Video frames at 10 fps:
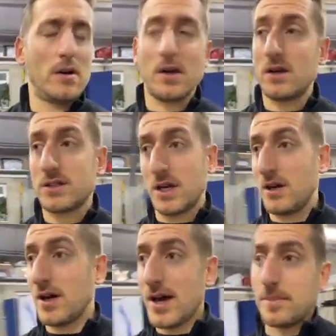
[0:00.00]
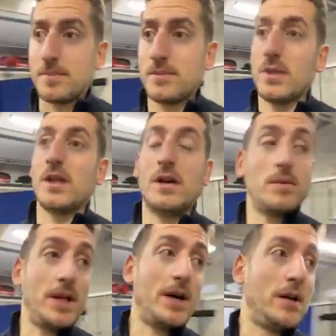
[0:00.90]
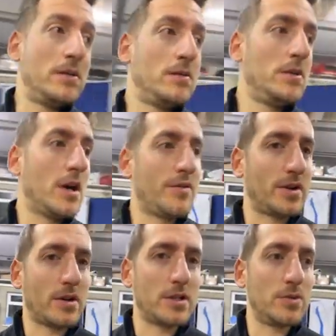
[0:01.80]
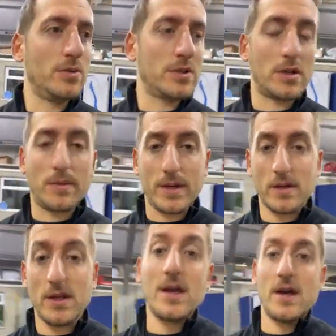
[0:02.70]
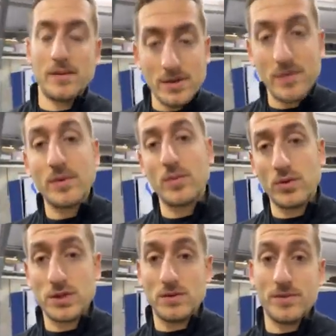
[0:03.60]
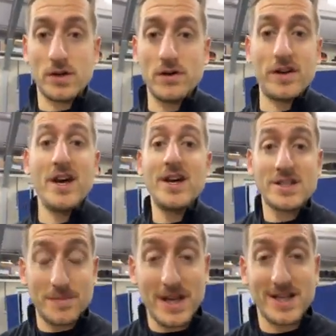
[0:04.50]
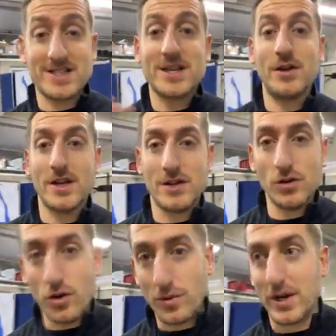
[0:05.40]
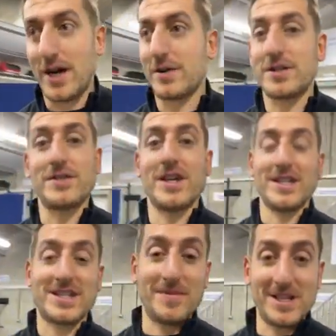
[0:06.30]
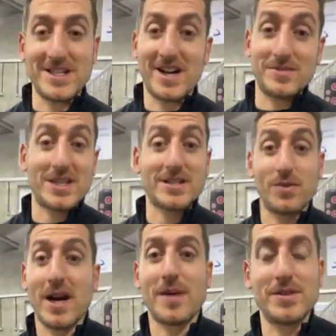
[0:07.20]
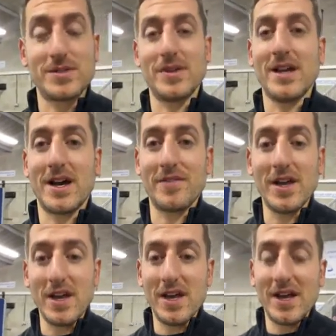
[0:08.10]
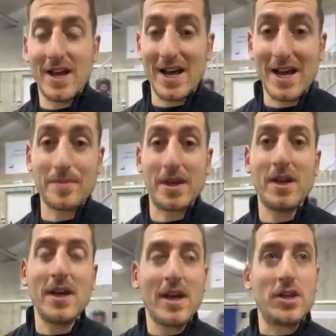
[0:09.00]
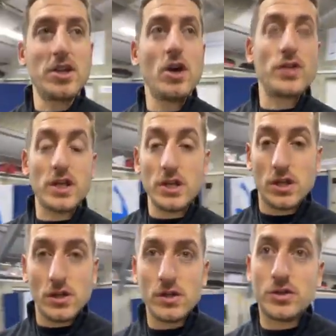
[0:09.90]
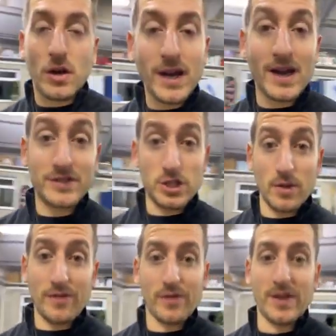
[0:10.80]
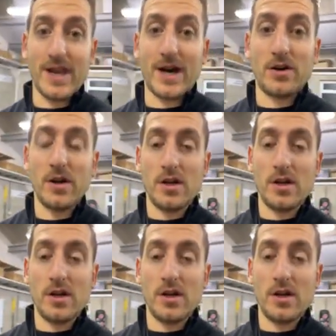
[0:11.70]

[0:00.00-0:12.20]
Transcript: And I'll say, I am. And they'll be like, well, you're having a glass of water. And I'm like, yeah, I'm having my water with my coffee. To me, it's totally normal now, because I've done it so many times, and that's what happens when you have a habit. And know that you don't have to do everything now.